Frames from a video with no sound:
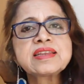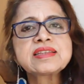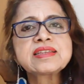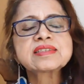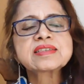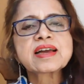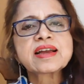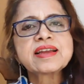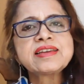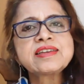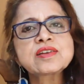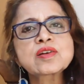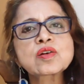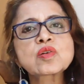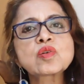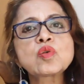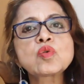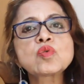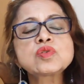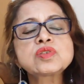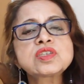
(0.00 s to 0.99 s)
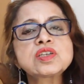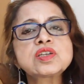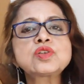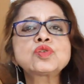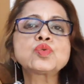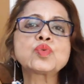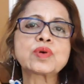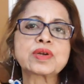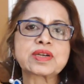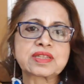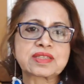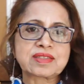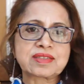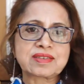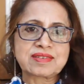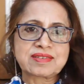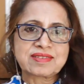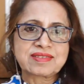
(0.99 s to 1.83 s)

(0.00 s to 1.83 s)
reside closer to earth,